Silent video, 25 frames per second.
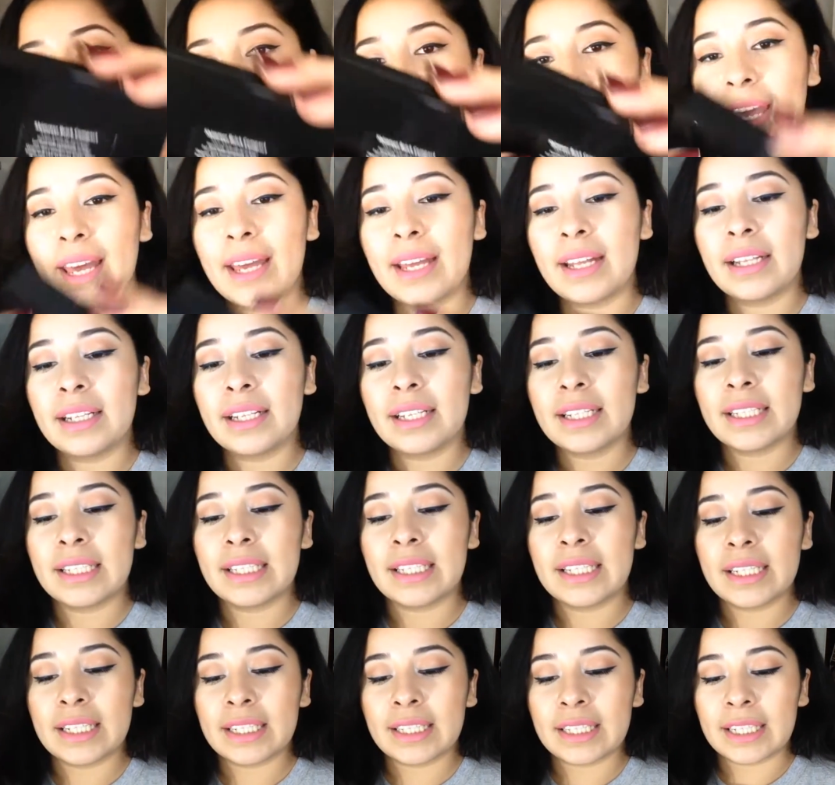and this
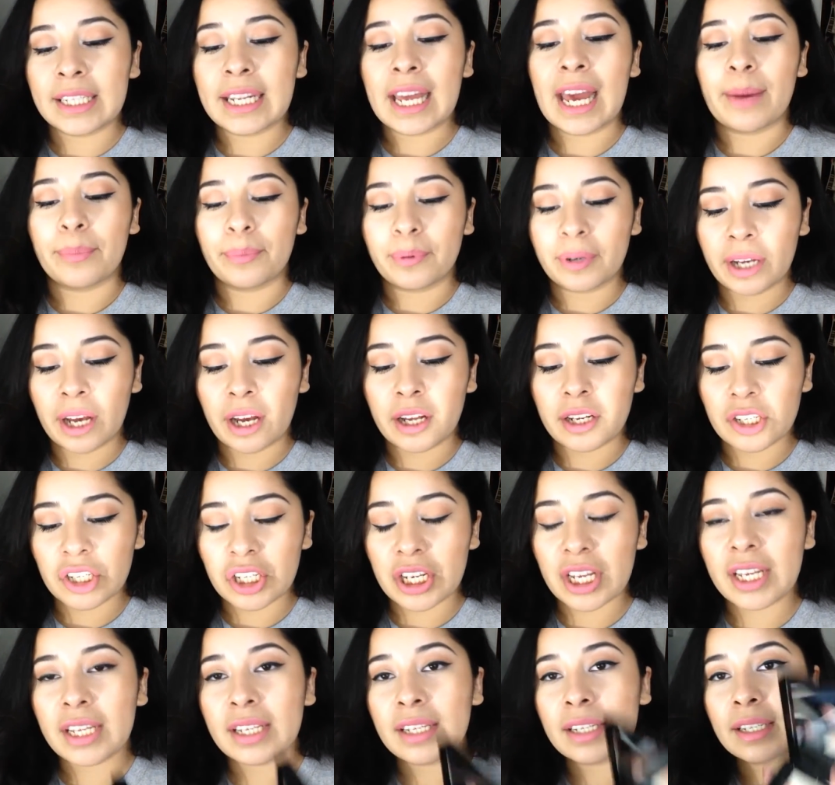is an apricot
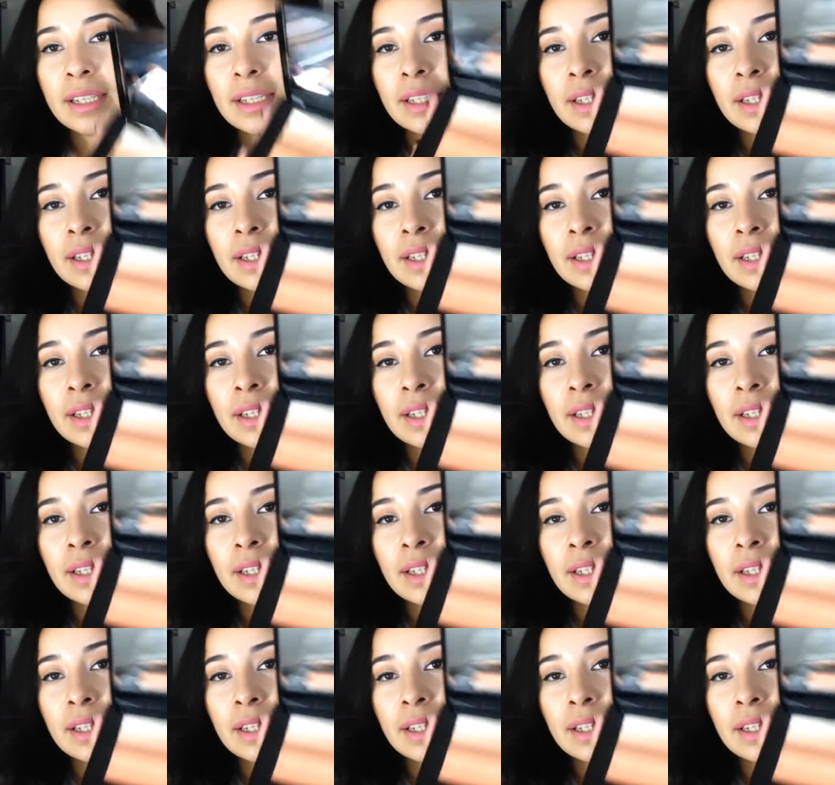shade. It